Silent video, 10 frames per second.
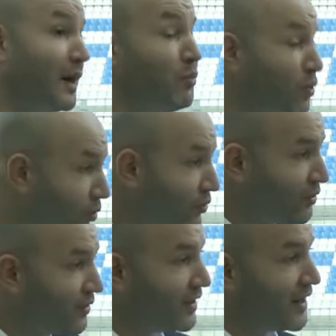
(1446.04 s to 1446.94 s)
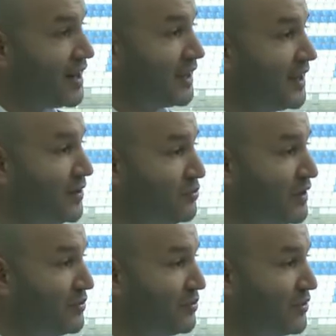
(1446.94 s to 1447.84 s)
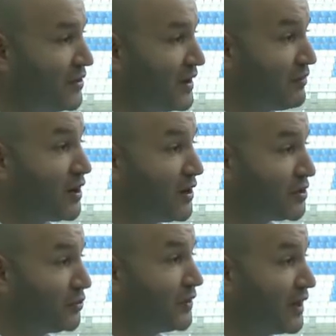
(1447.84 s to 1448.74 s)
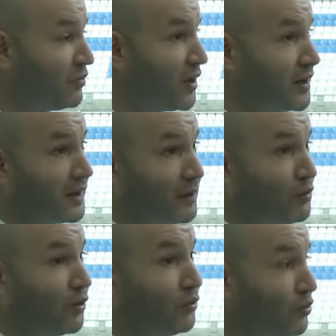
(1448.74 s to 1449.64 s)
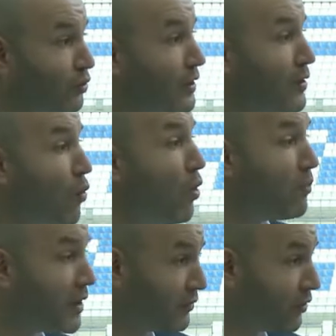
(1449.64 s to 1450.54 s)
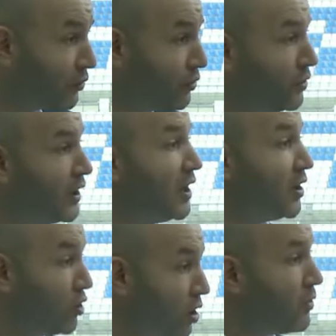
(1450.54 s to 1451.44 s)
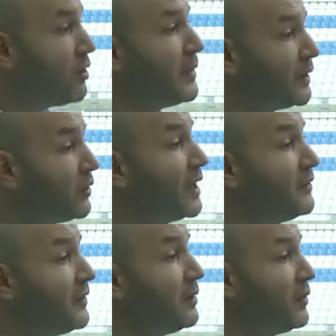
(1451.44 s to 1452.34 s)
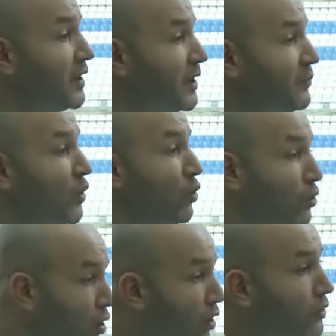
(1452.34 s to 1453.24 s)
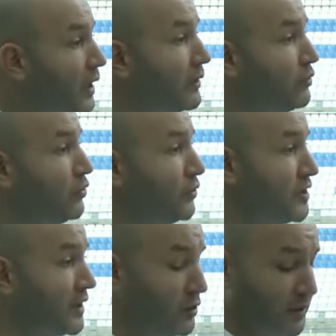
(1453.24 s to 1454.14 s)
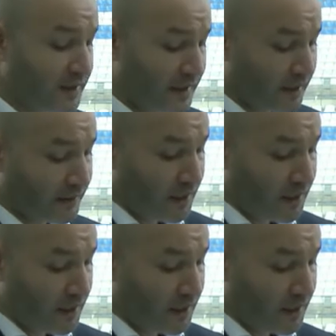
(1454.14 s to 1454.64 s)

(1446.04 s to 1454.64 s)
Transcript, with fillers: I would like you to tell me, please, in as best you can, and we'll be going back to this during the debates this, after this afternoon,